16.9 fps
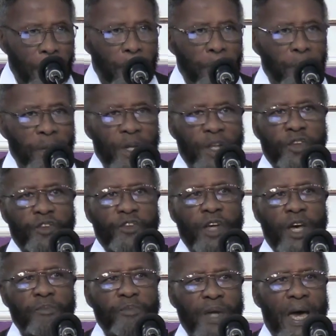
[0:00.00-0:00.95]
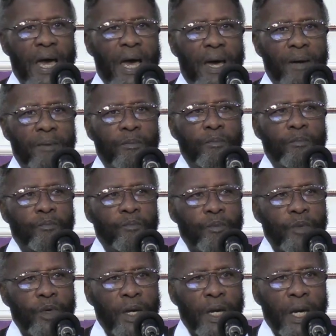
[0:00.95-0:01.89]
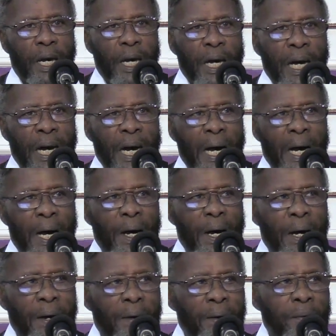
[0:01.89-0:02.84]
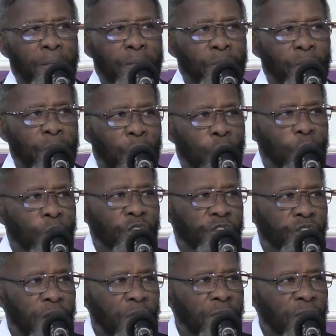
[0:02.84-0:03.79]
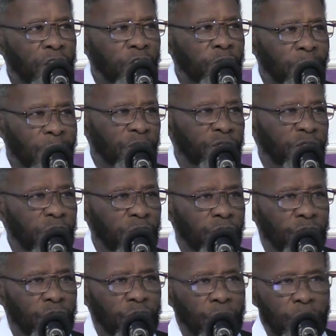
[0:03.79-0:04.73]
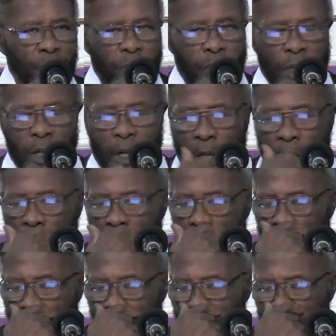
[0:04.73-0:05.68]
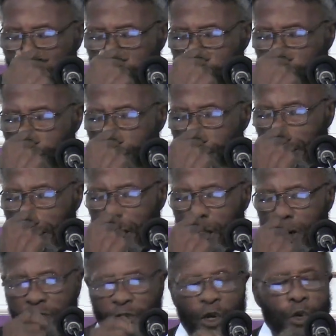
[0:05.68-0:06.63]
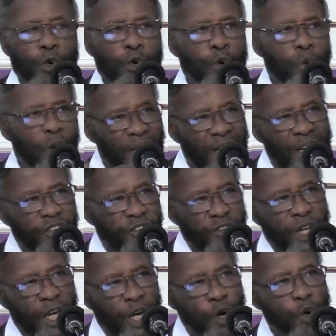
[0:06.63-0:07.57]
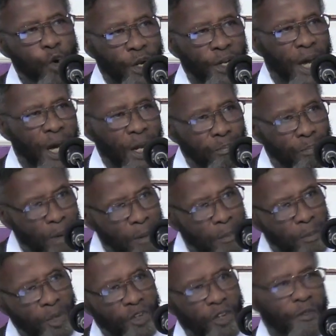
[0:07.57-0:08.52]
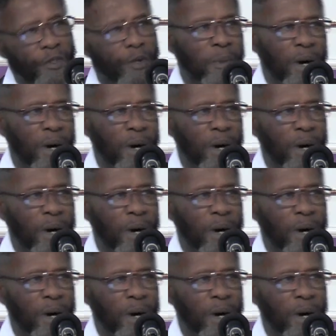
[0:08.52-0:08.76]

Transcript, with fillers: But at the same time, uh, we send this message uh, to many of you who are listening who are not members of the